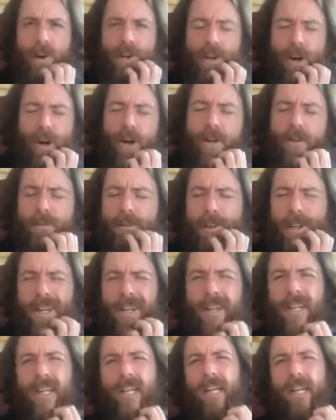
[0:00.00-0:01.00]
yard,
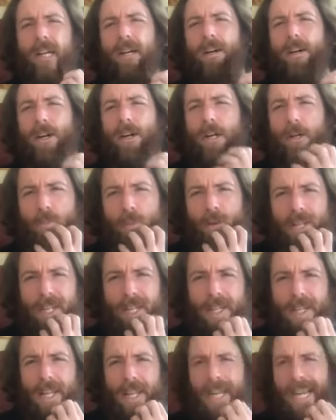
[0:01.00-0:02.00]
but
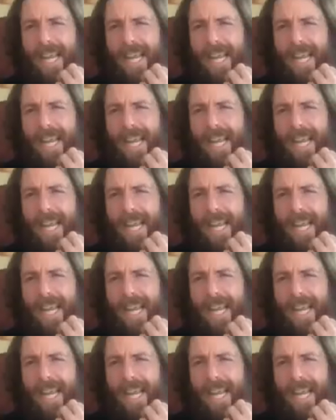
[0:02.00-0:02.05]
like,